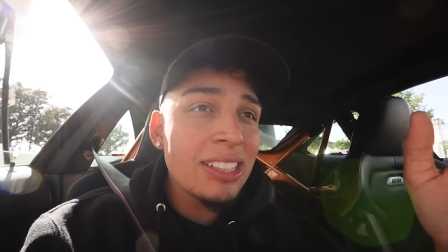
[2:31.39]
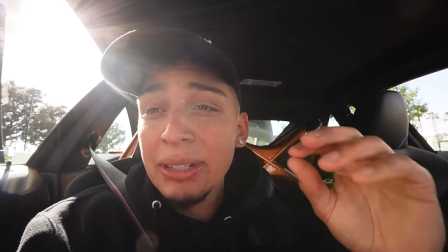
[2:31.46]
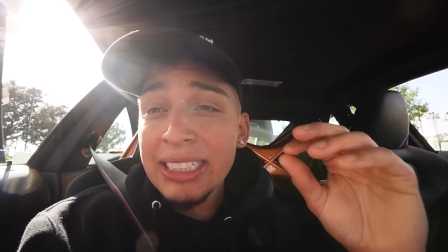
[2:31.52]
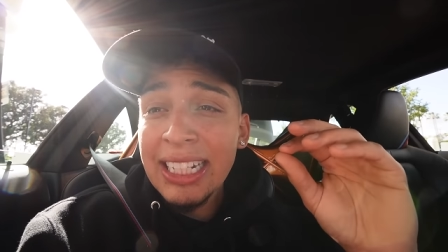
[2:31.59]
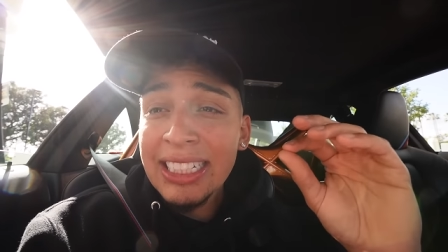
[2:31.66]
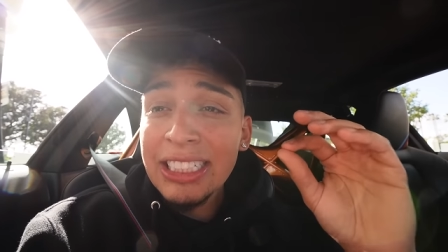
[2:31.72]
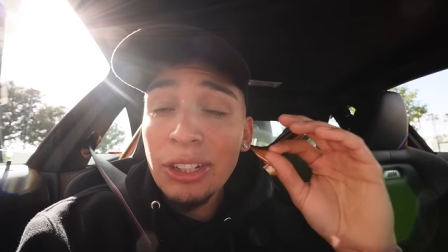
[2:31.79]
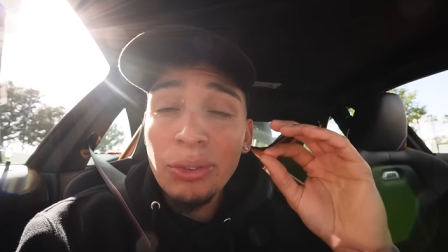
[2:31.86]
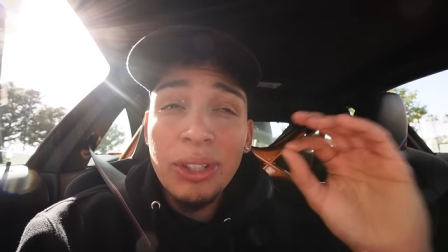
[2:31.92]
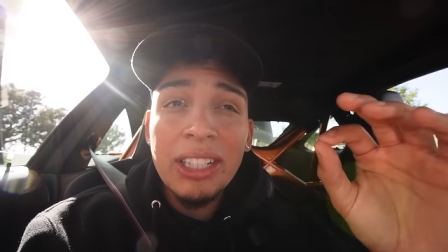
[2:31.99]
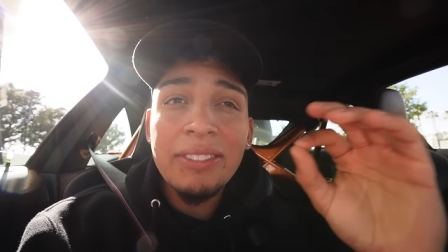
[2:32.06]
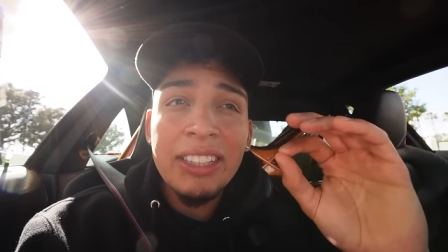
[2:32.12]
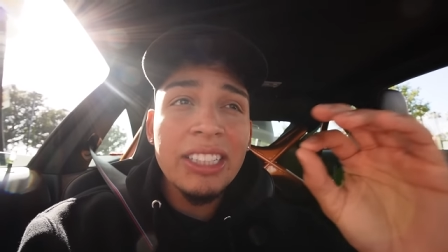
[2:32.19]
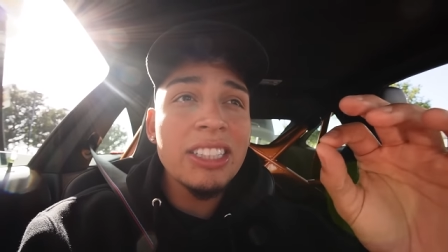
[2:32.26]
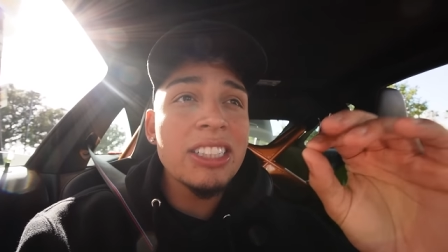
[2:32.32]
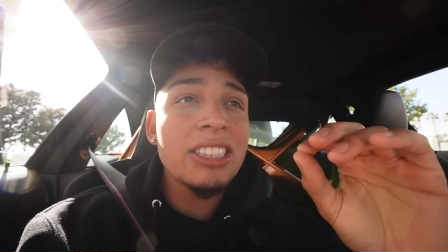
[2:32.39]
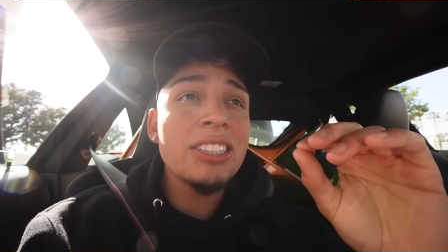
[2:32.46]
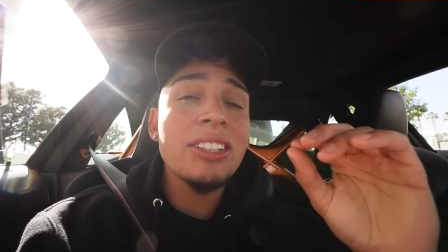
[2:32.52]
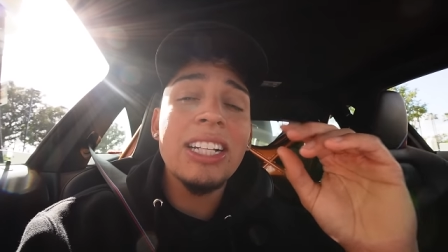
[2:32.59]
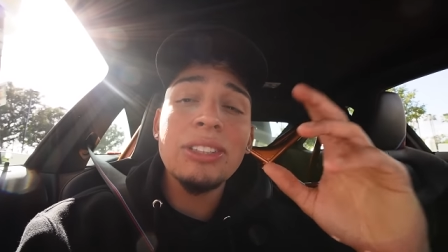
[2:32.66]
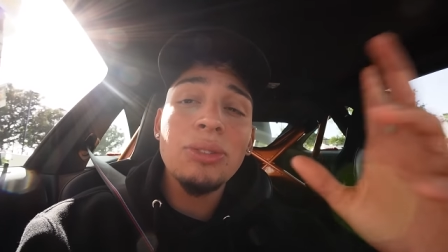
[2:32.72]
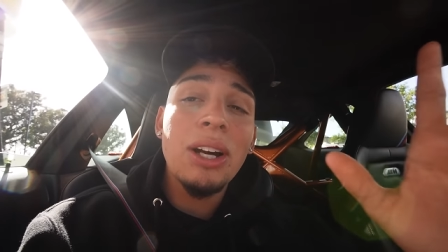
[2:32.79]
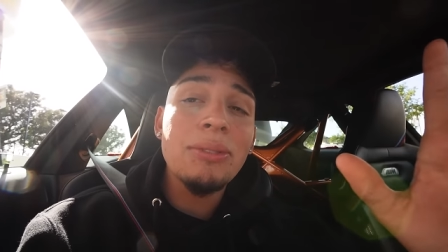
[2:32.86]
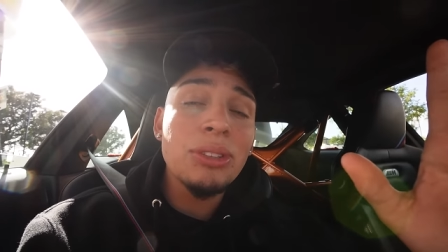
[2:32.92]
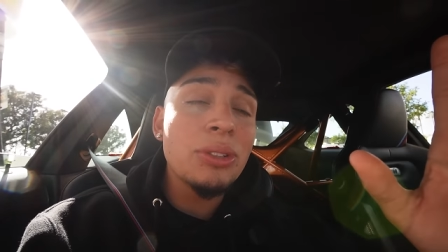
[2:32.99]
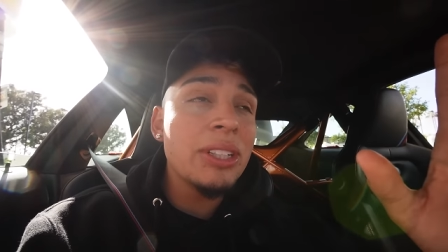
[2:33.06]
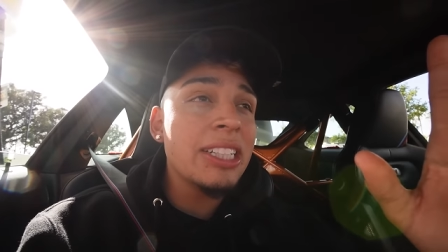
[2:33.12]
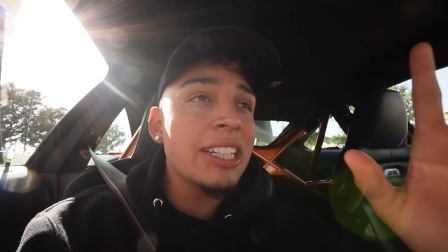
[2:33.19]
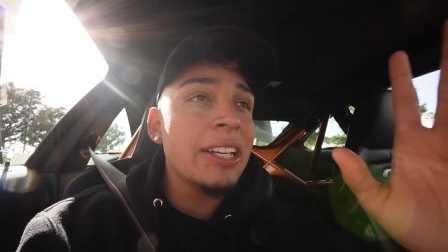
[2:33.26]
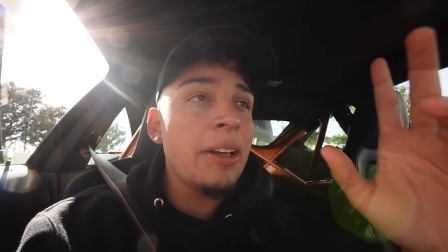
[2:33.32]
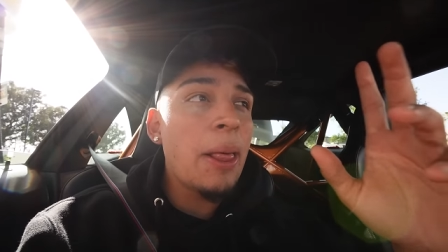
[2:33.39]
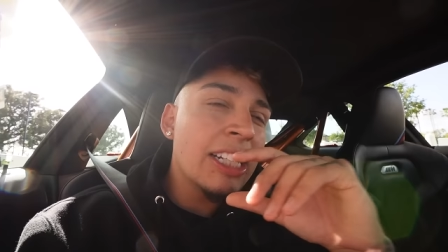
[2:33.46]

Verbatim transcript: but it's actually a really, really good deal. That's why I'm doing it.